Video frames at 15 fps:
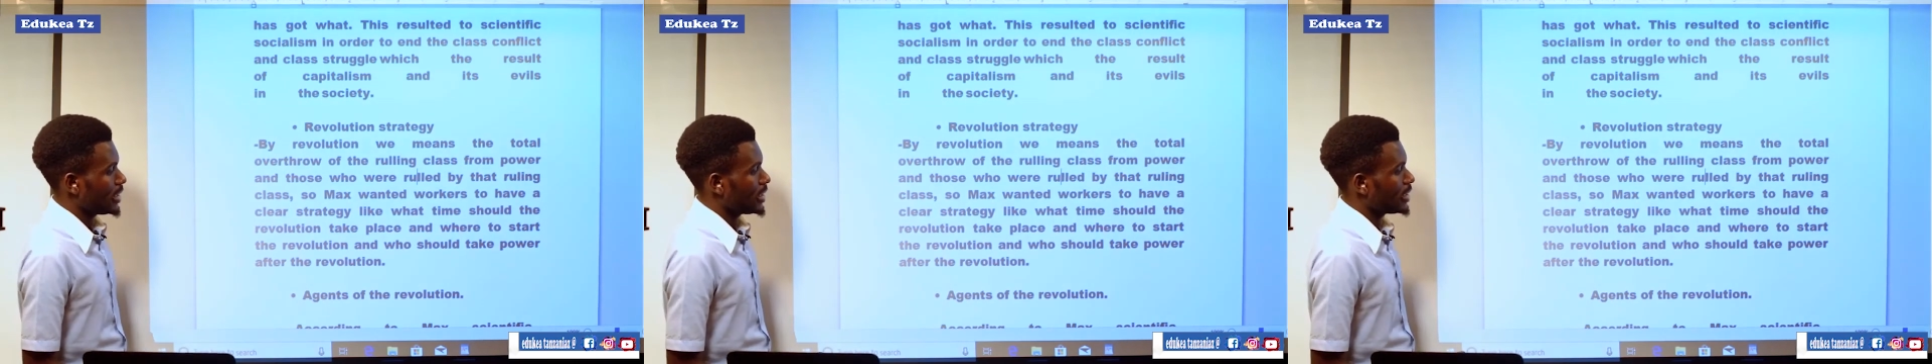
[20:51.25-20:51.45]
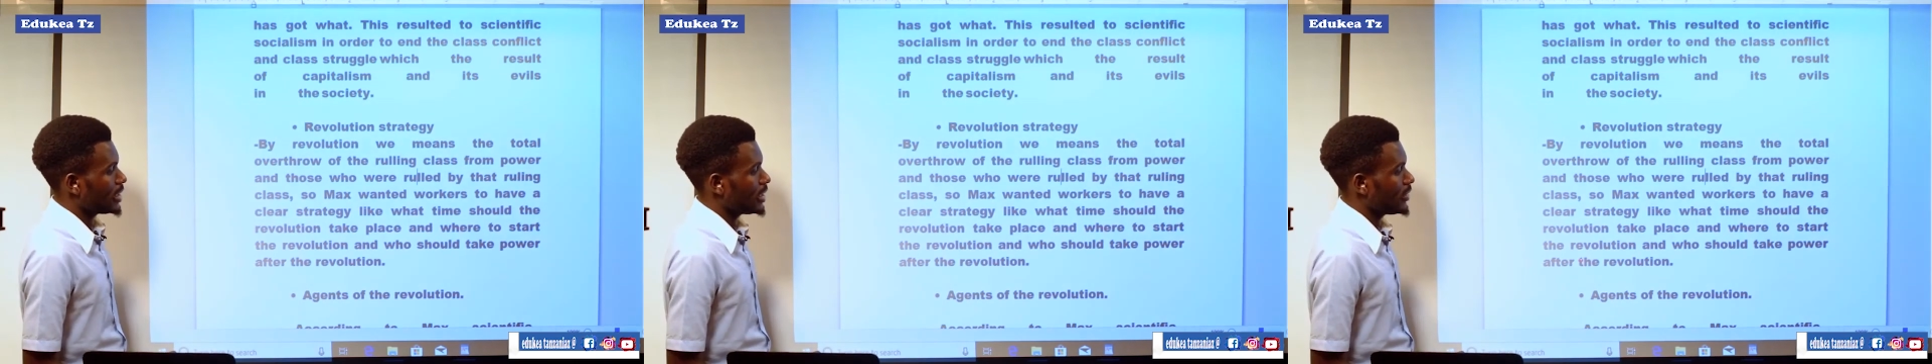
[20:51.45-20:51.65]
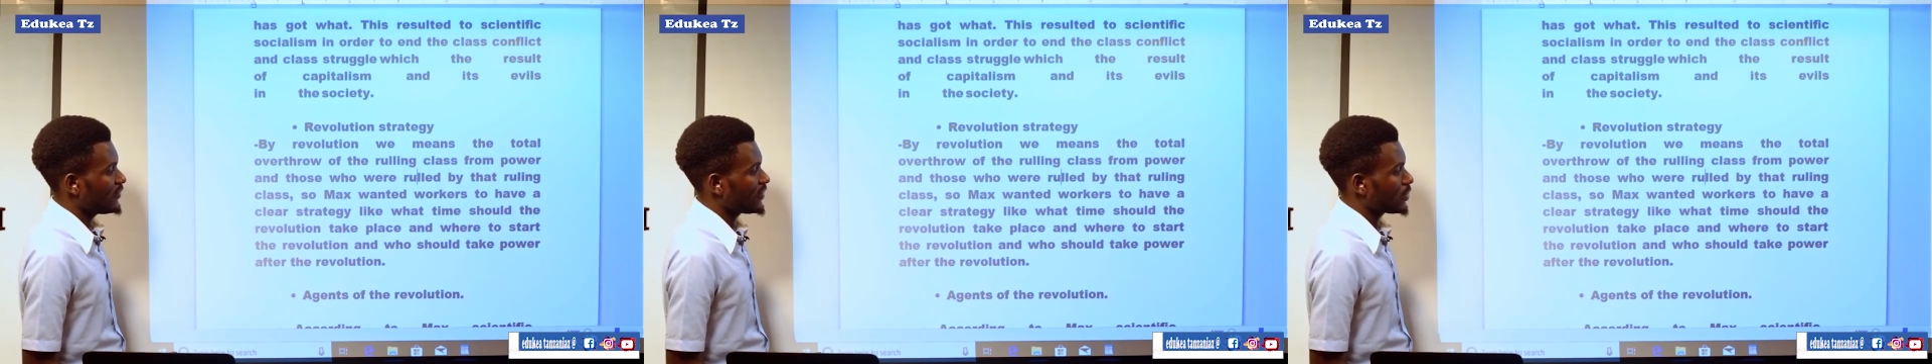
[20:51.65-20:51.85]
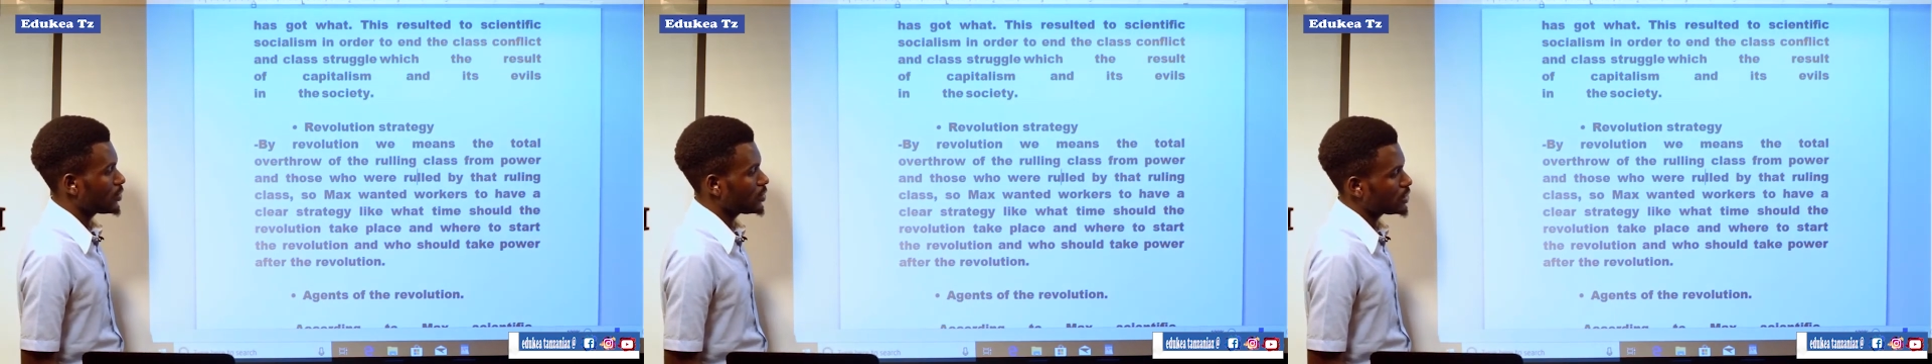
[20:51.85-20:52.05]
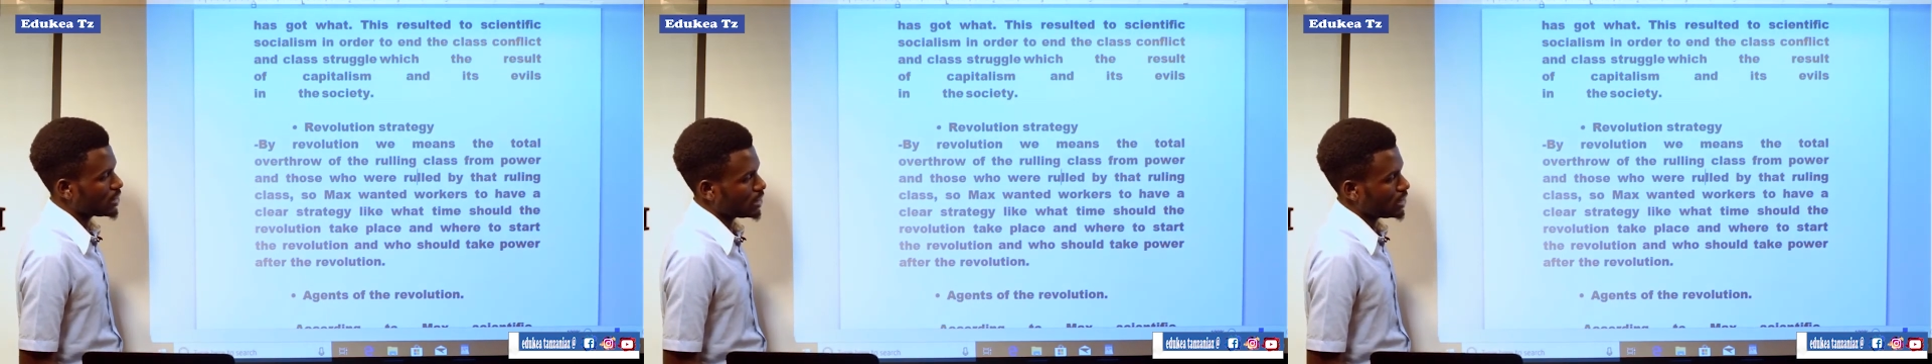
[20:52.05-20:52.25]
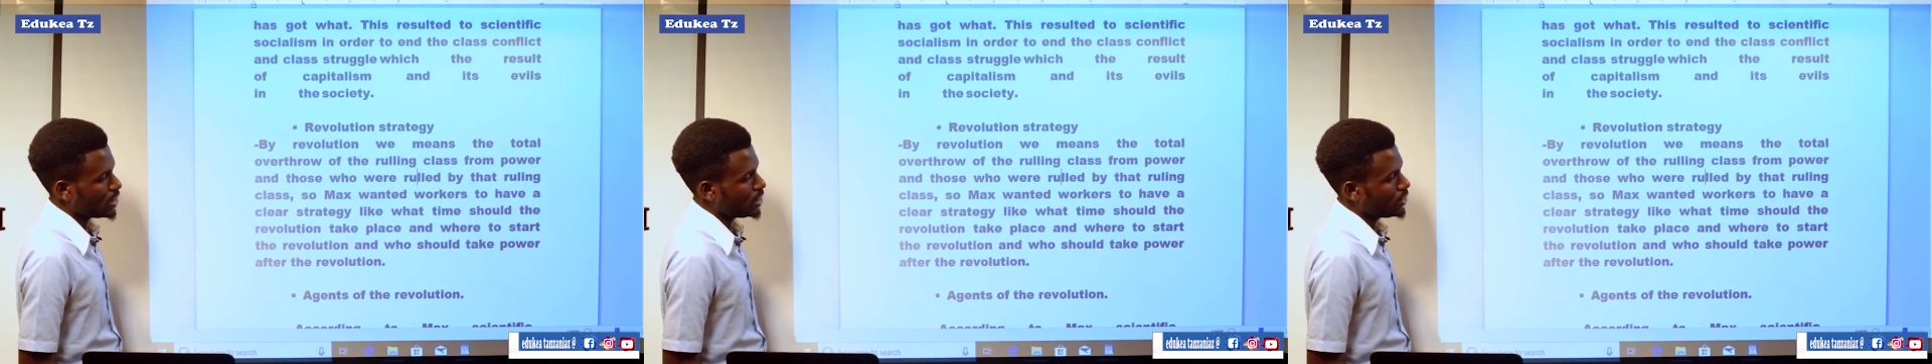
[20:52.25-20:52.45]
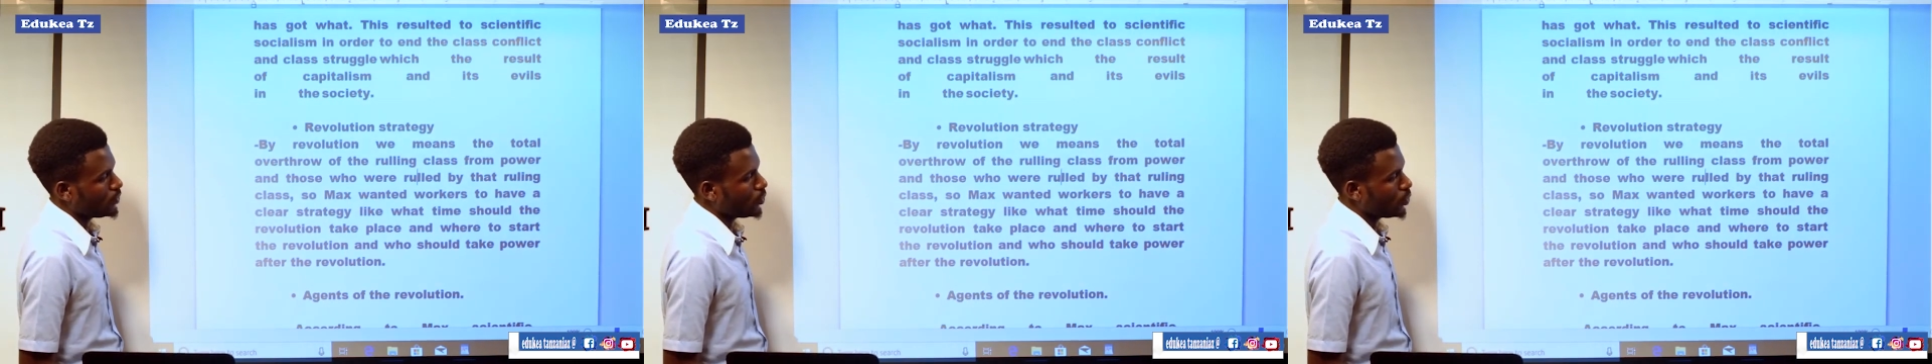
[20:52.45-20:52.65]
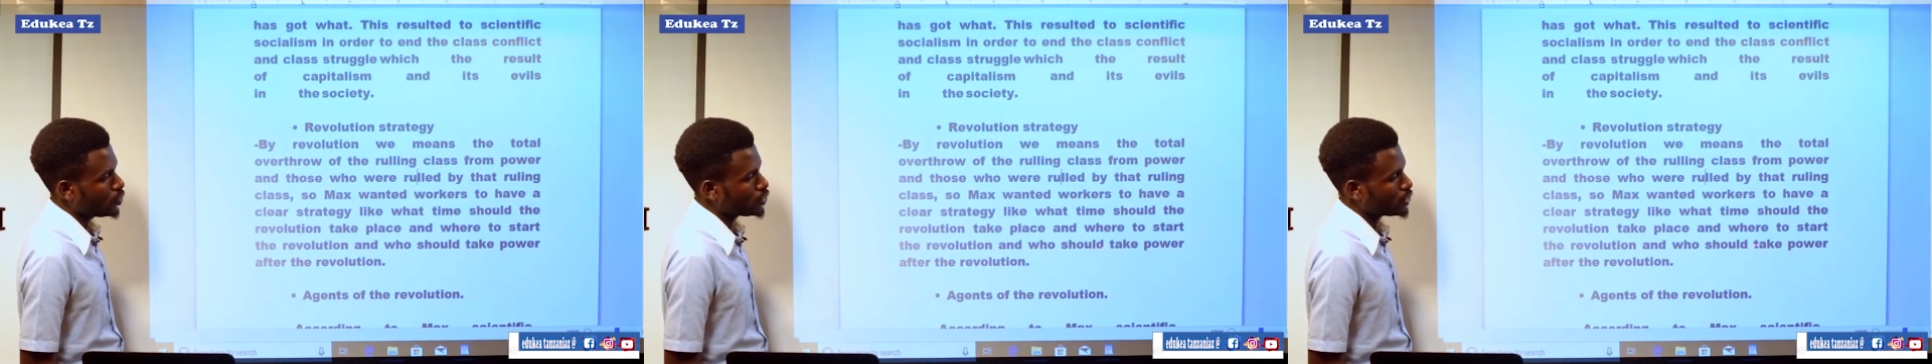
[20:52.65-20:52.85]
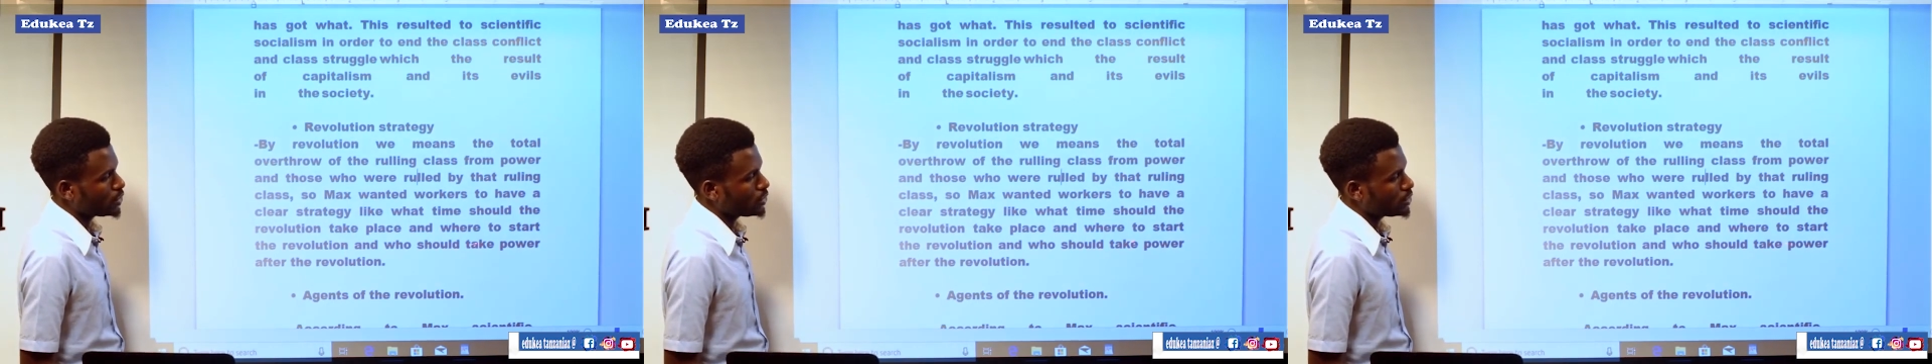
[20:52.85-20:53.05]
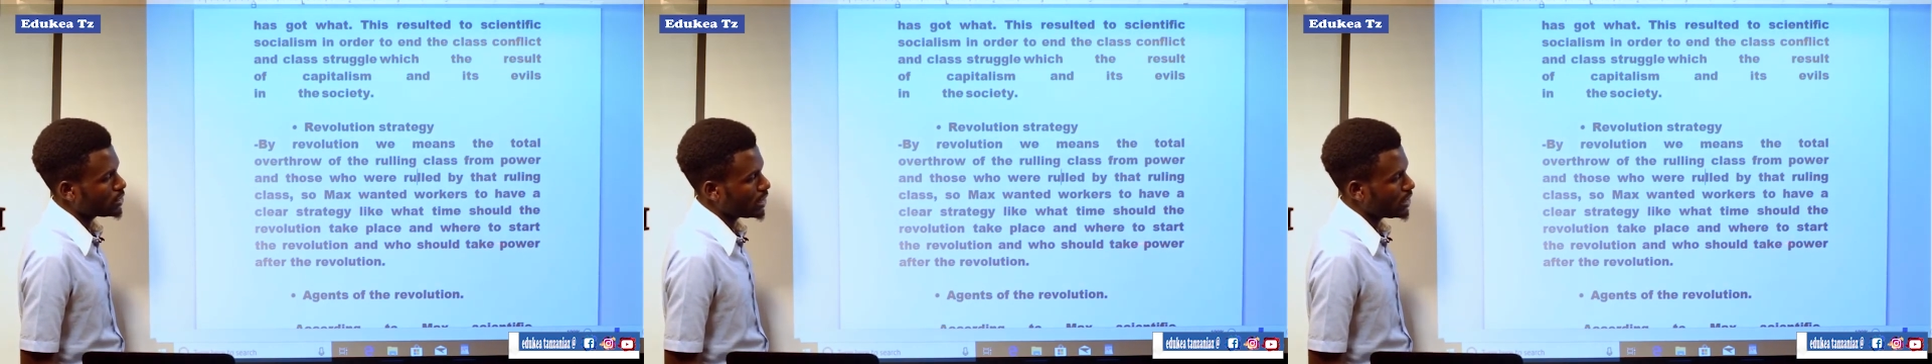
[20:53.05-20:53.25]
the revolution, and who
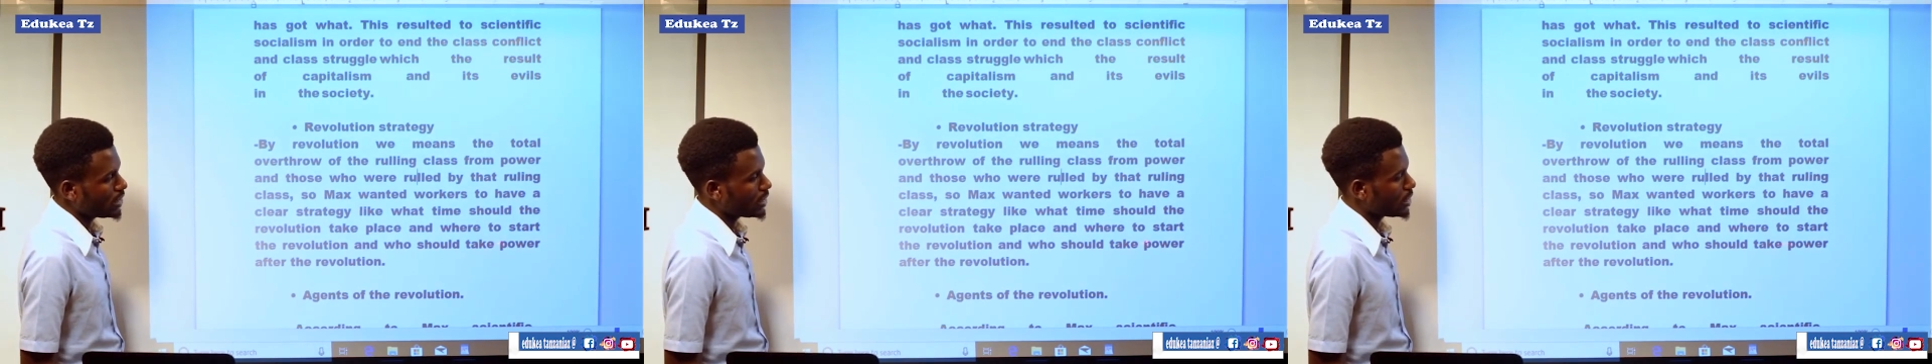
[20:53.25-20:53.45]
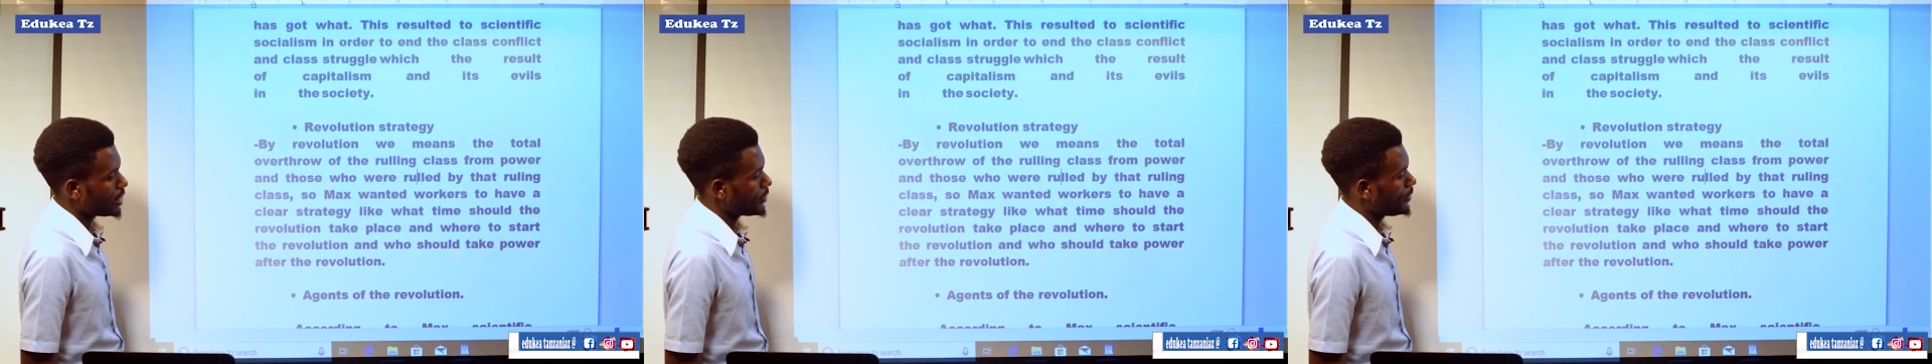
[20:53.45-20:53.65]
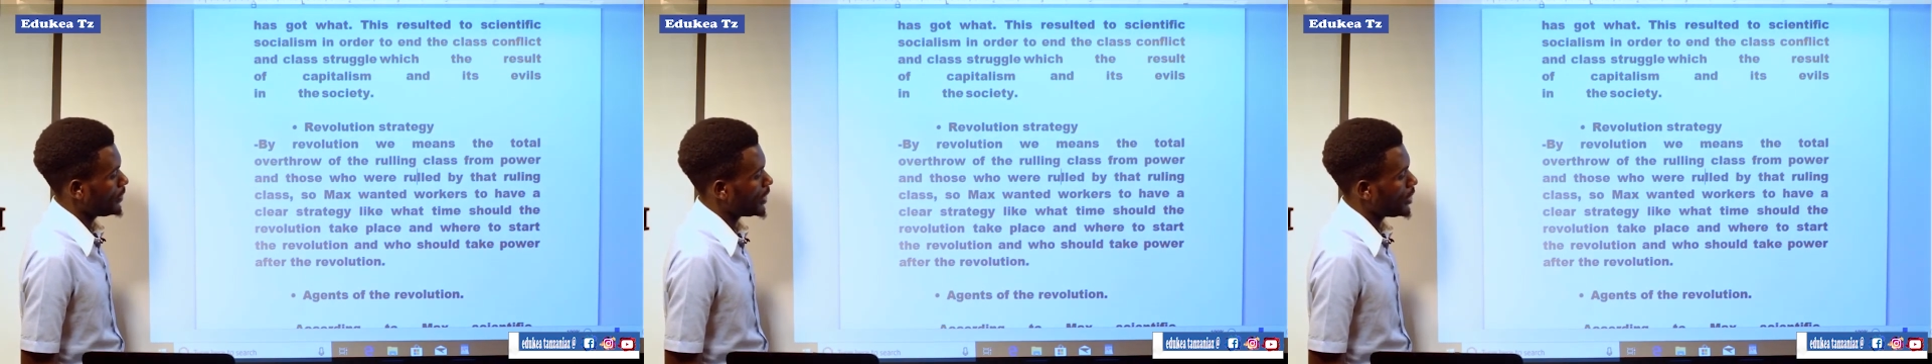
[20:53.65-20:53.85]
should take